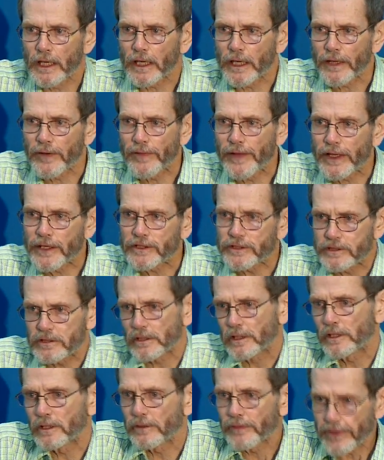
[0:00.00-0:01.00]
And
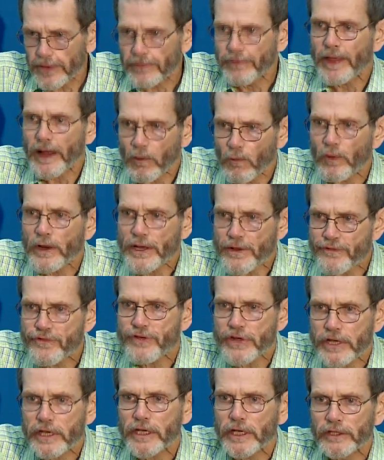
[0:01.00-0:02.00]
that way of
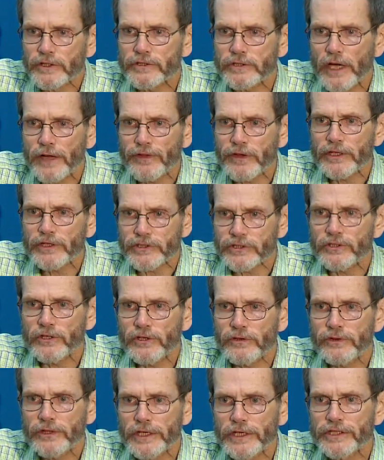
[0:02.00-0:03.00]
thinking, I think,
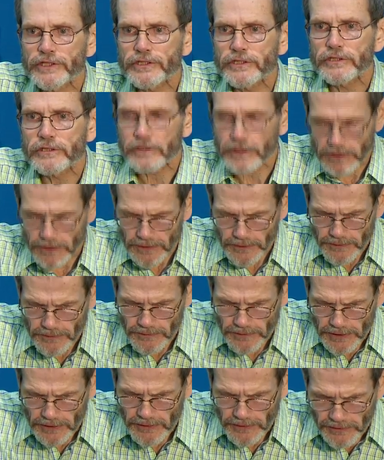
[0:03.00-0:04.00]
served us
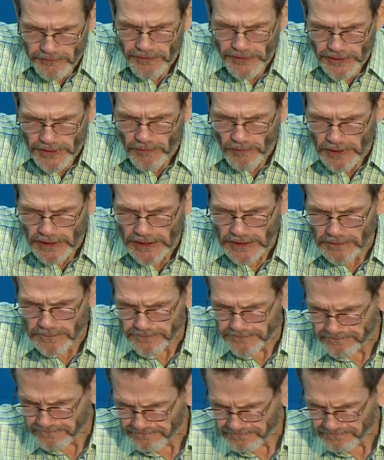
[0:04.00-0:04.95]
very well.